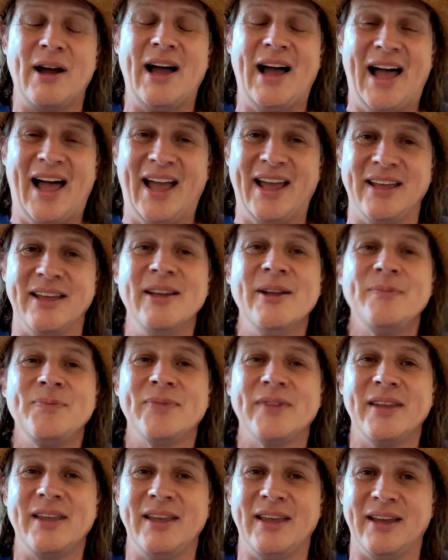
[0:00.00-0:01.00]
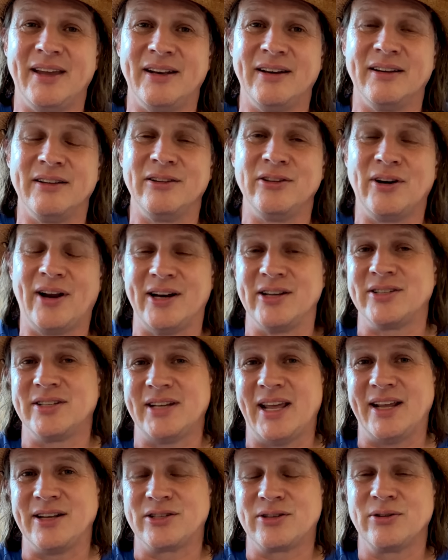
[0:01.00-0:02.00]
high in the United
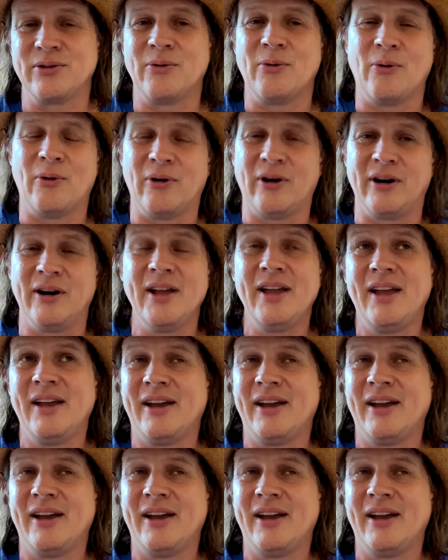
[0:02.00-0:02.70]
States, or